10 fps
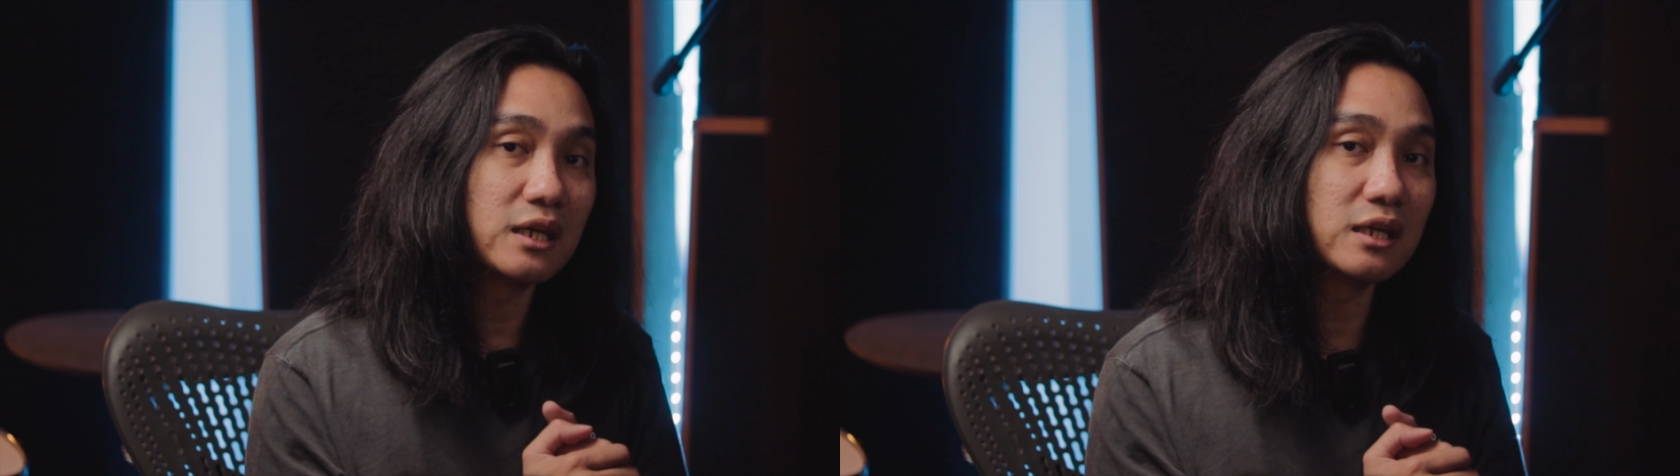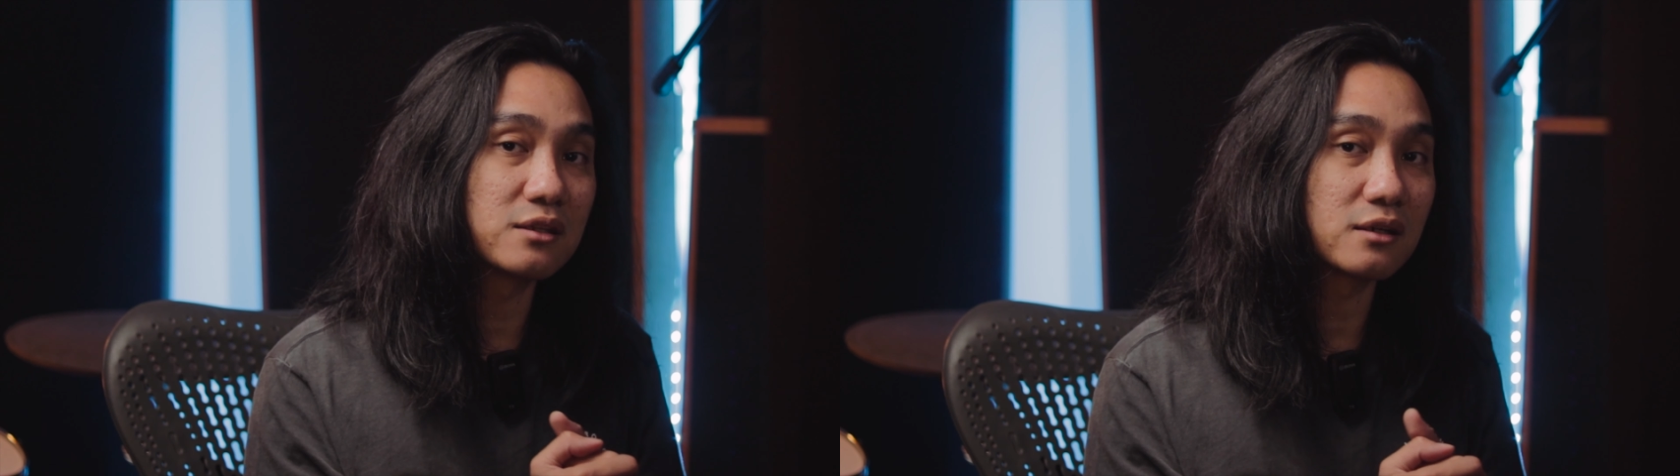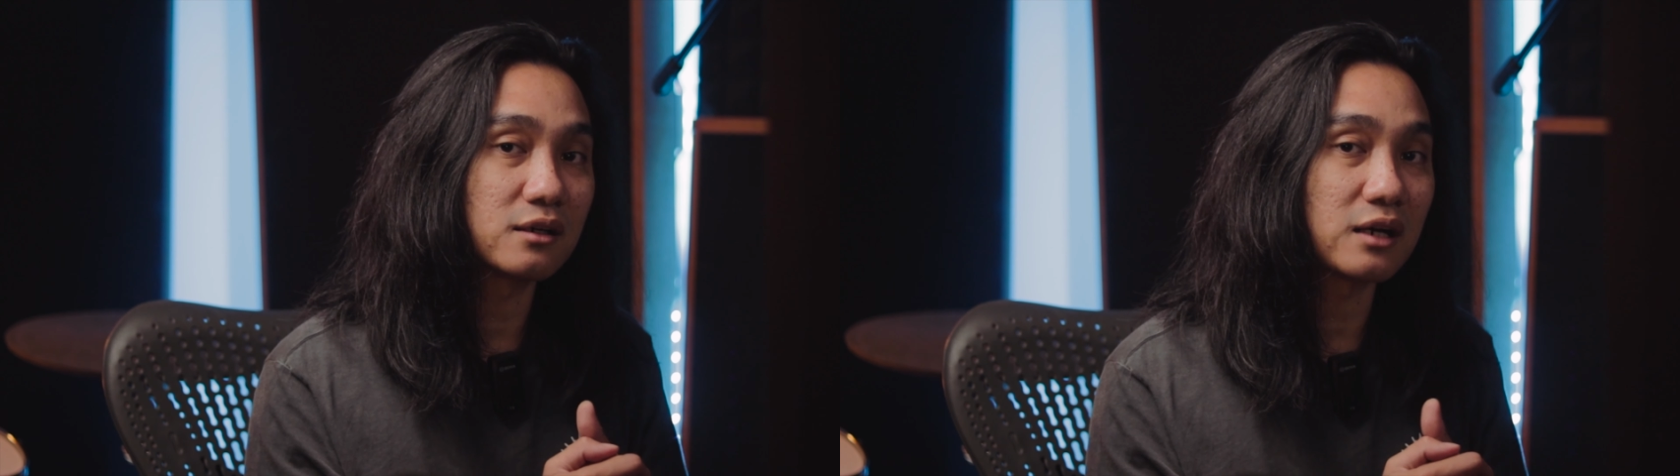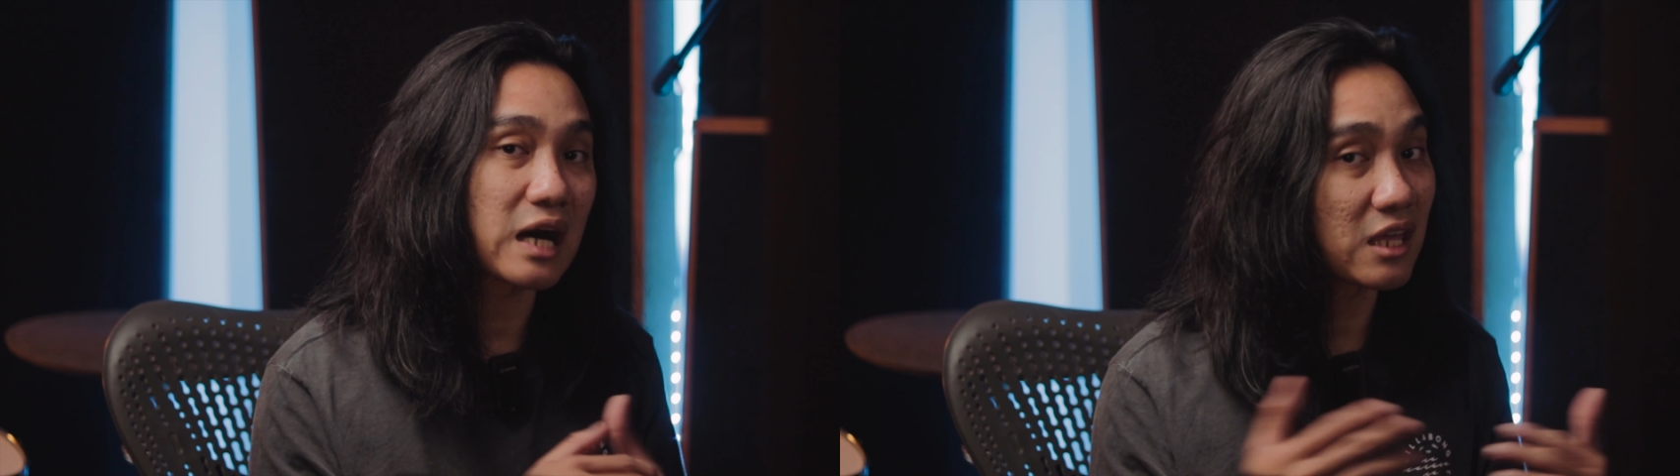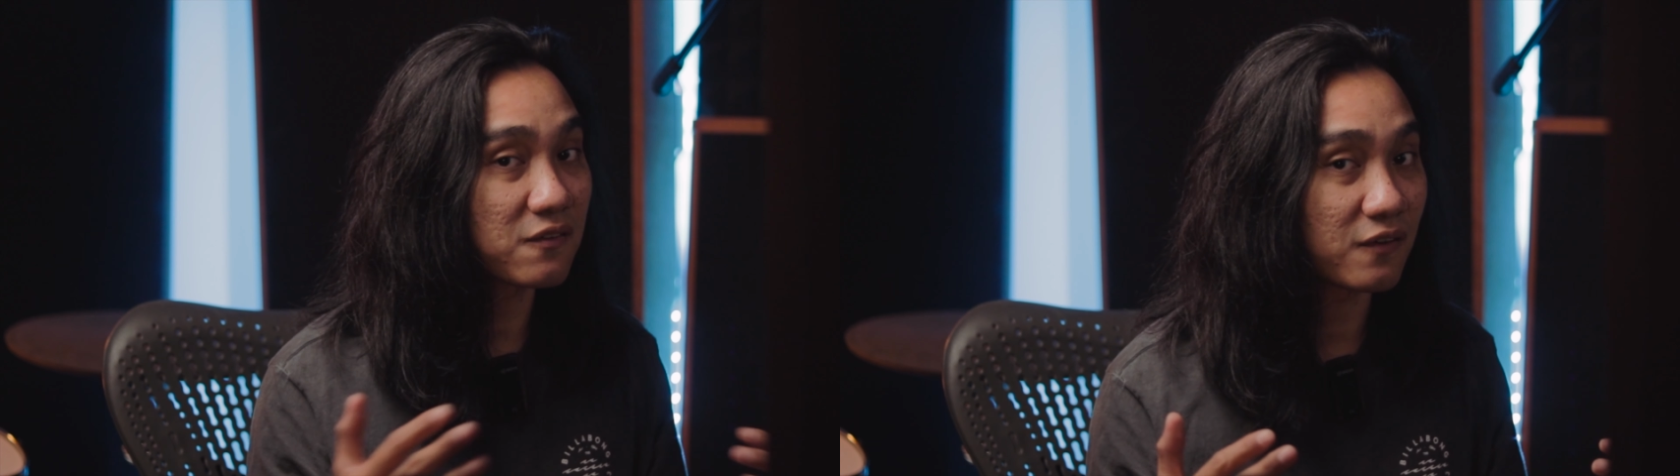in the
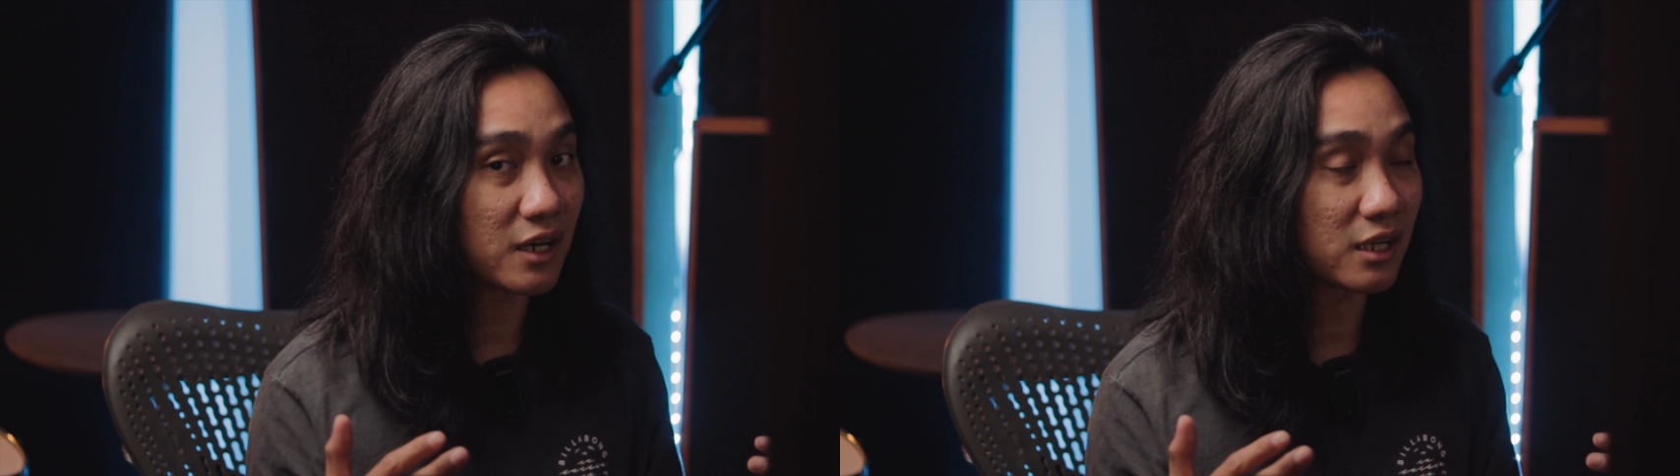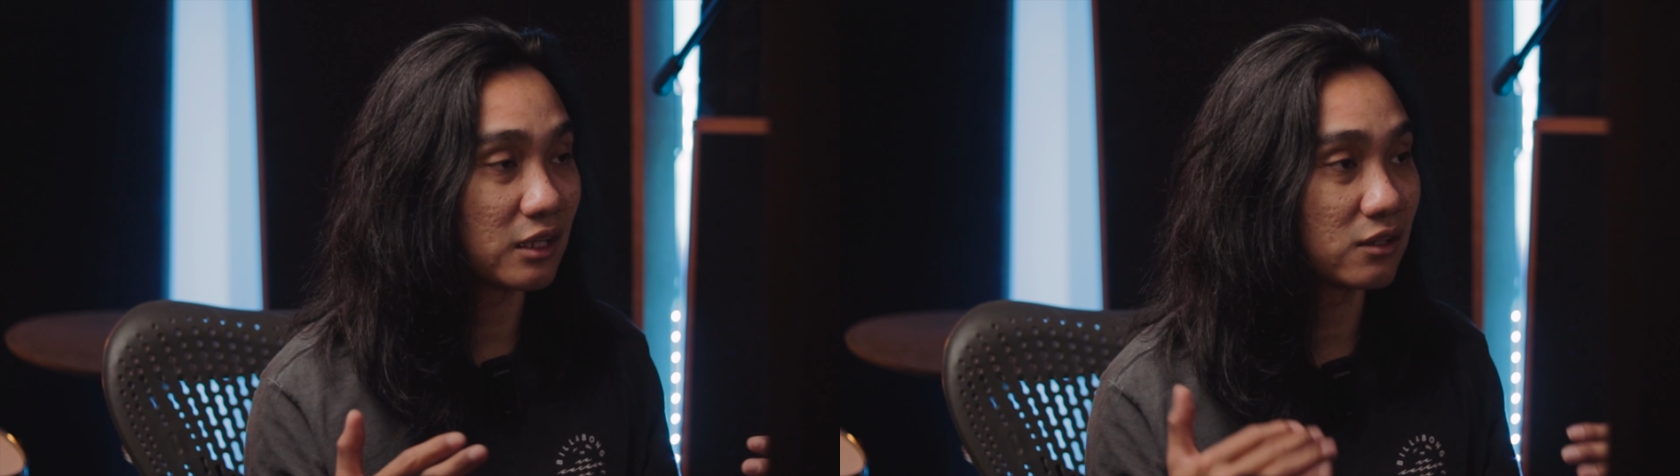hi-fi